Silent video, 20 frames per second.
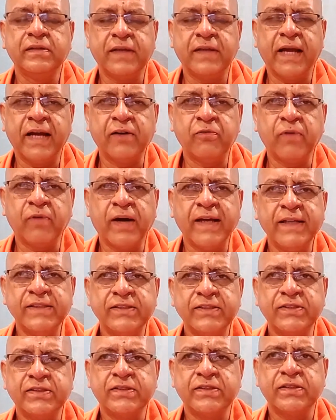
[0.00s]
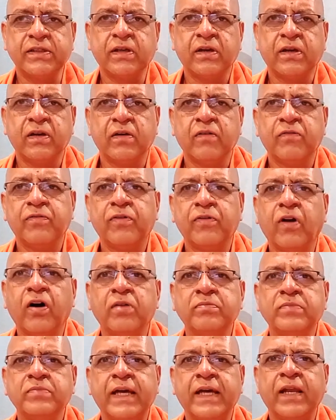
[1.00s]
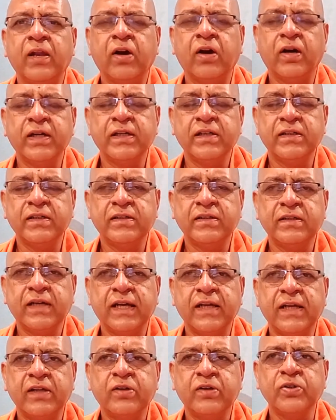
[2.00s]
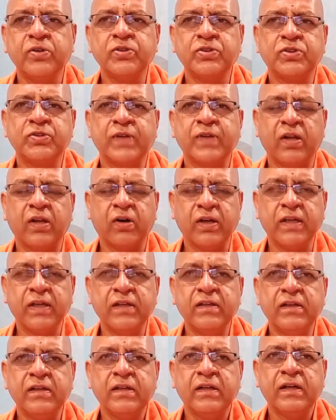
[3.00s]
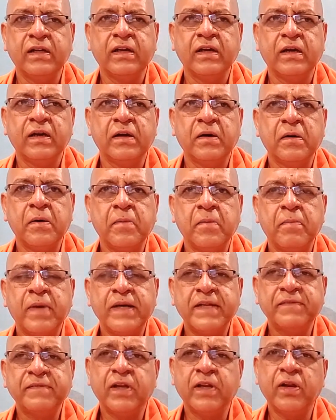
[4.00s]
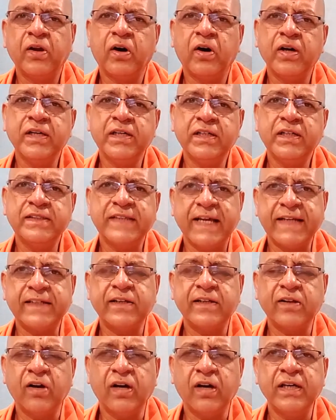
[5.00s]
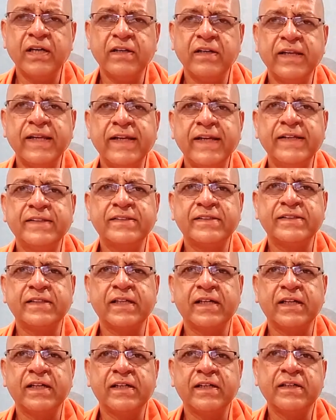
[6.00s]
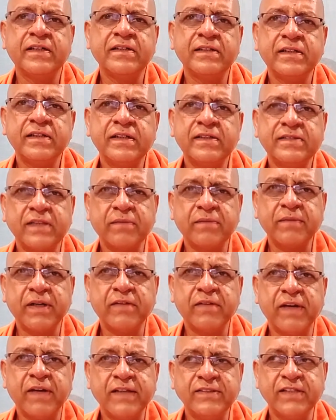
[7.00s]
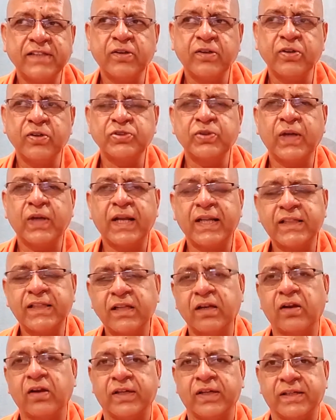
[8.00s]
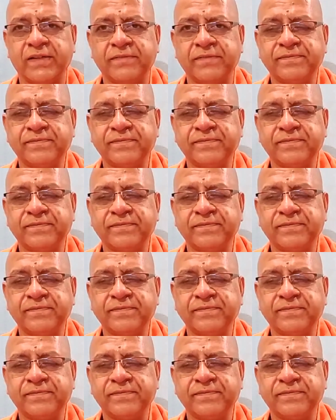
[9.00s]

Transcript: advice from a lawyer, he goes to a lawyer. But if that lawyer needs some advice, he goes to another lawyer.